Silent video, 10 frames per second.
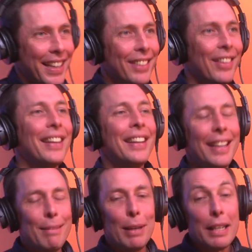there, right? Yeah.
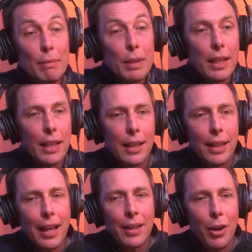But
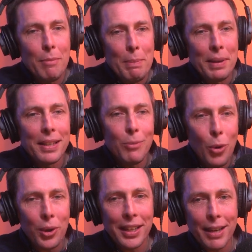and I remember
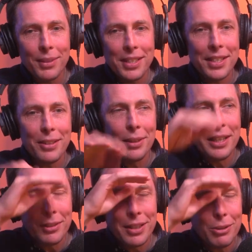walking up this little
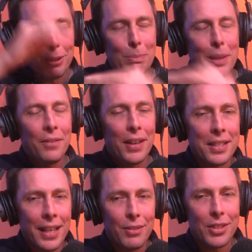hill and it's all
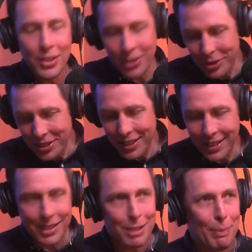Spinifex covered, so of course you get
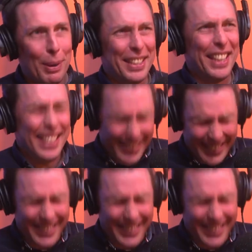getting, getting bush bashed.